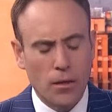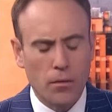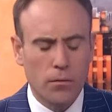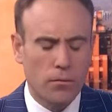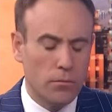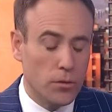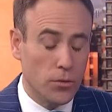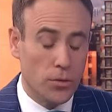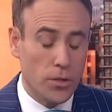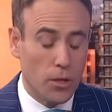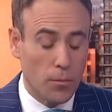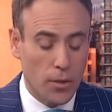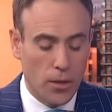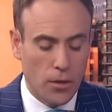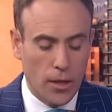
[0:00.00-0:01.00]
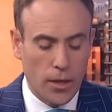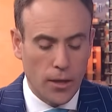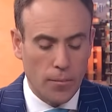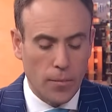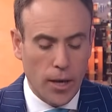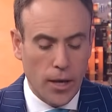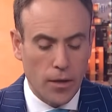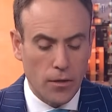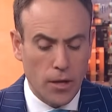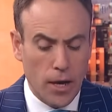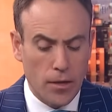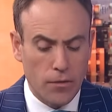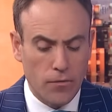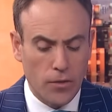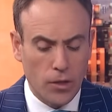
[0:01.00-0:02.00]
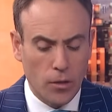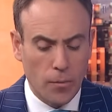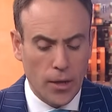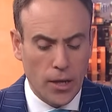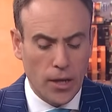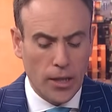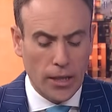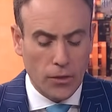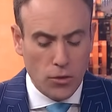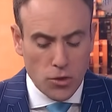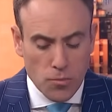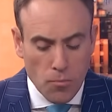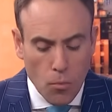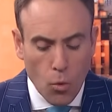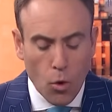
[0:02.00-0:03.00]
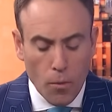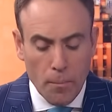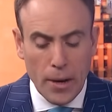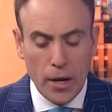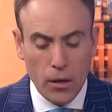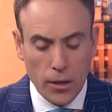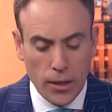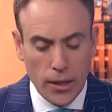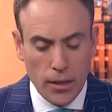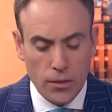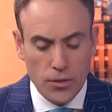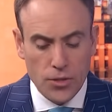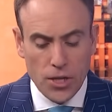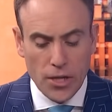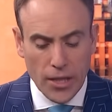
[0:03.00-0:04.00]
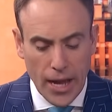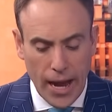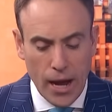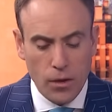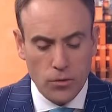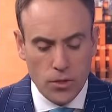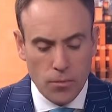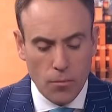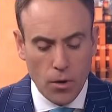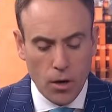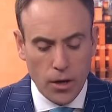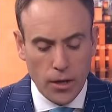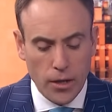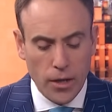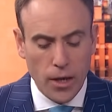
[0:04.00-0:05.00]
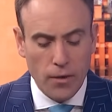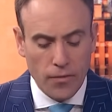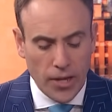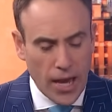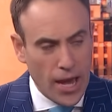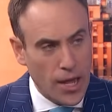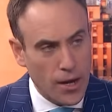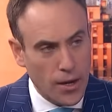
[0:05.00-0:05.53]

me, you tell me how you feel about it, like there's more parallels in the housing market of